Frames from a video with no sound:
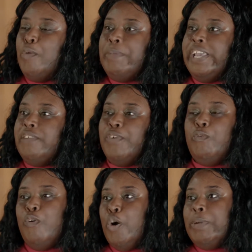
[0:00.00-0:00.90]
help me give
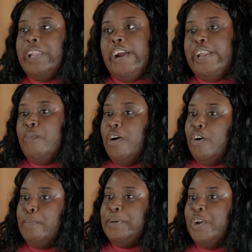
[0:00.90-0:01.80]
a warm clarity
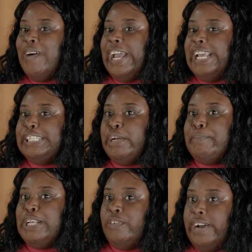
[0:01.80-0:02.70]
welcome to
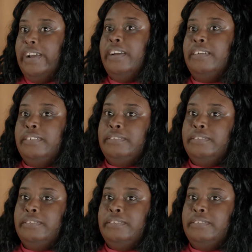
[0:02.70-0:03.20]
Ayesha Mazrana.